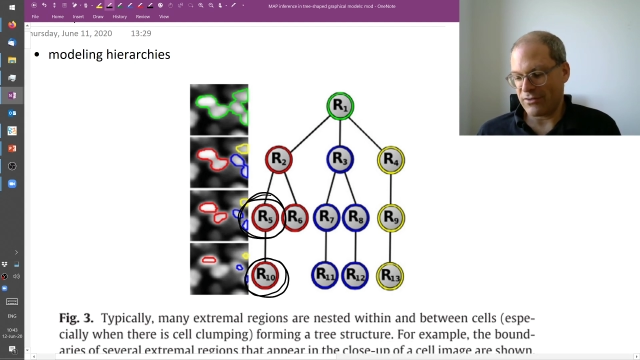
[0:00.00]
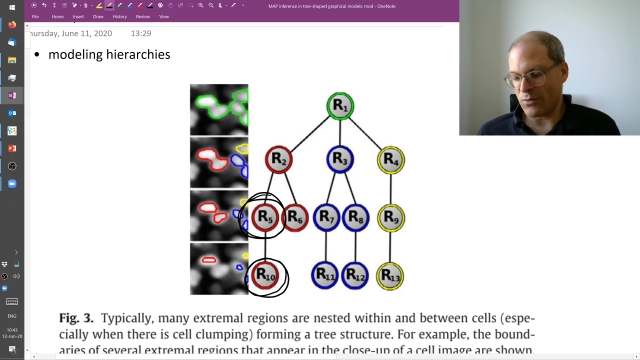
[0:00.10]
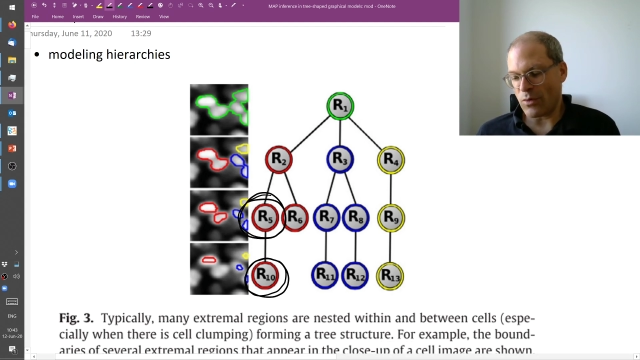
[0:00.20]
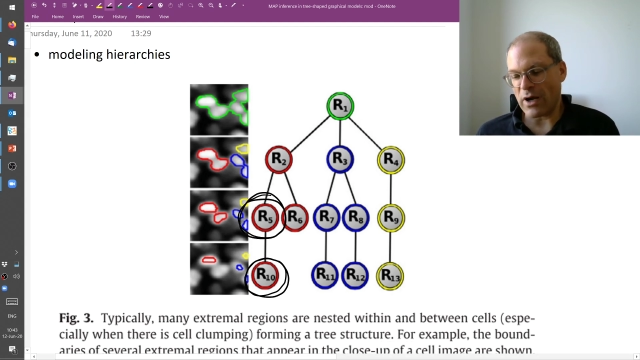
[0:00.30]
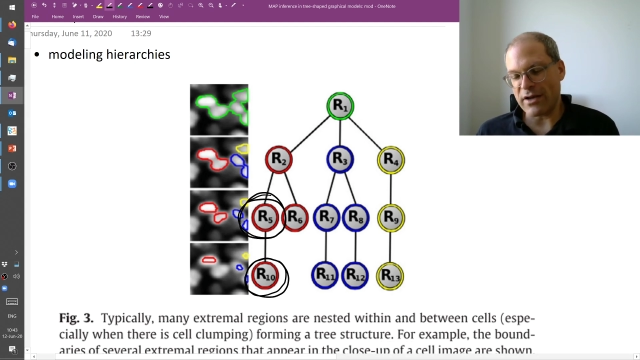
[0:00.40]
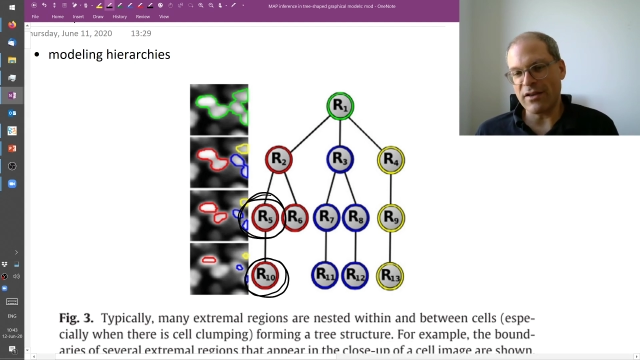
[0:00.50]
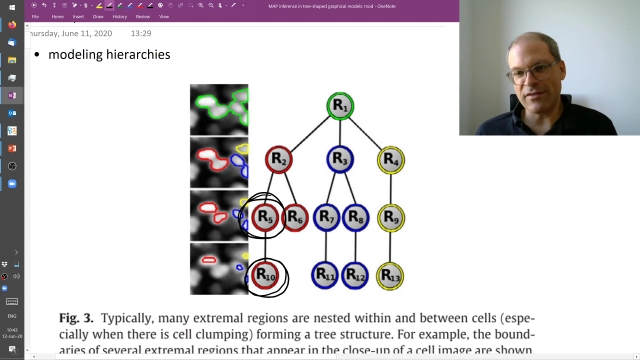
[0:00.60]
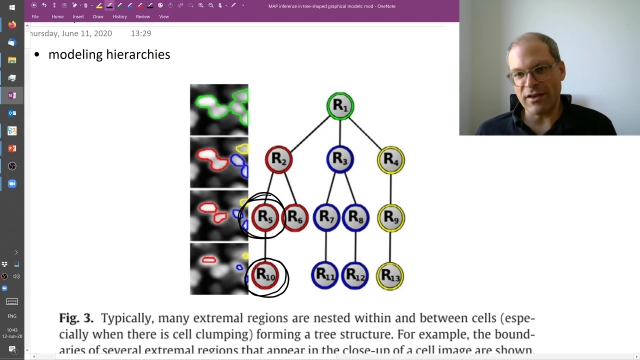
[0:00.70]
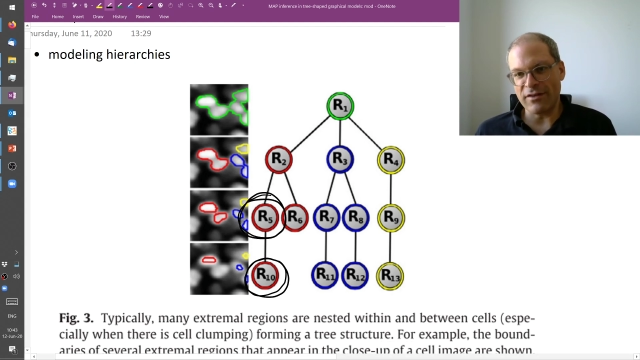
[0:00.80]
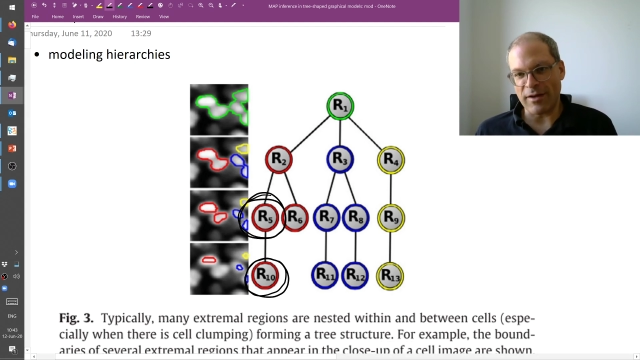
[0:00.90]
the one is
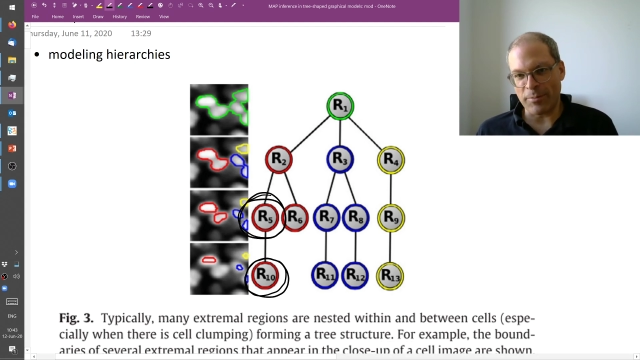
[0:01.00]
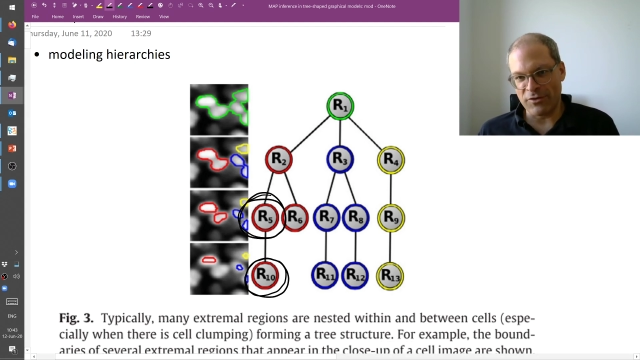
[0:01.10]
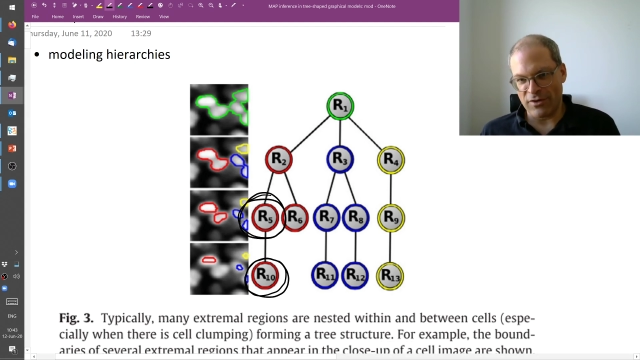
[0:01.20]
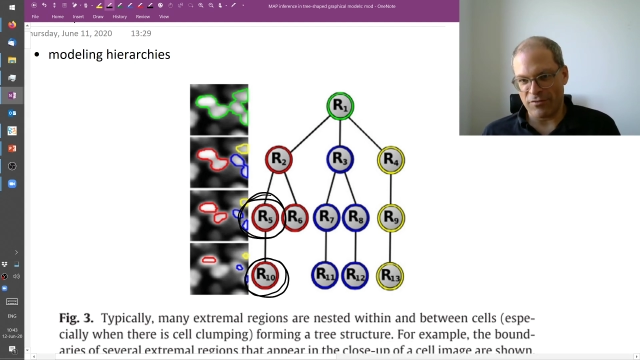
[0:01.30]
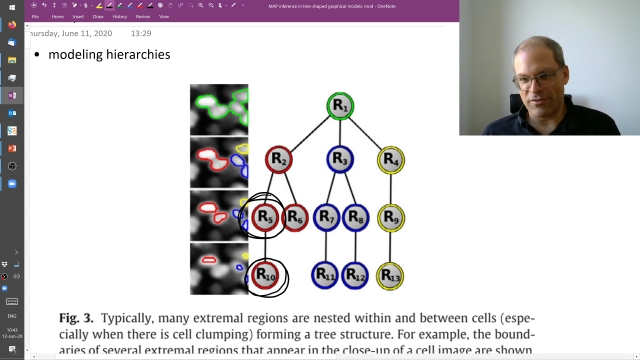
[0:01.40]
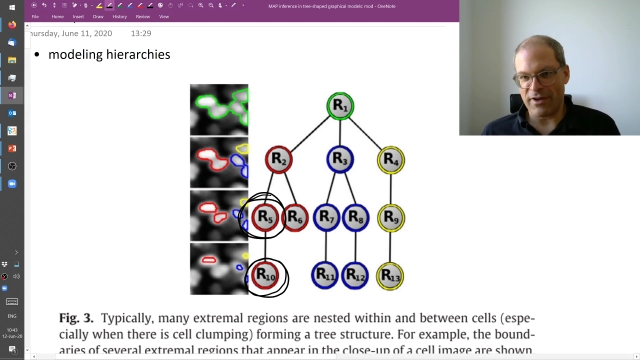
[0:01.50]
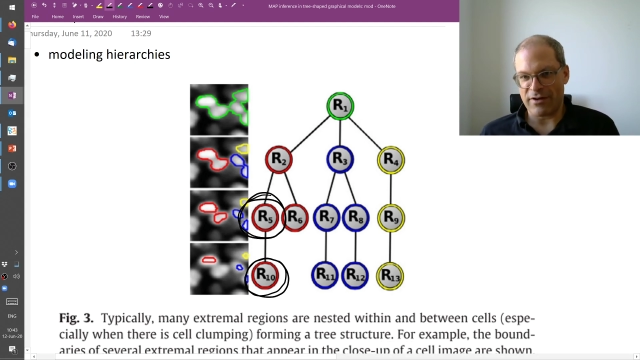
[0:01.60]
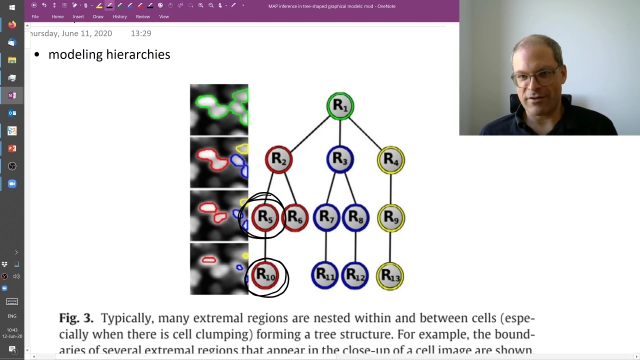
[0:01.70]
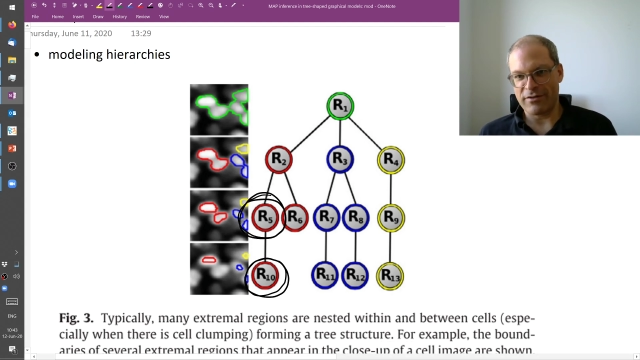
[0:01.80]
a subset of the other.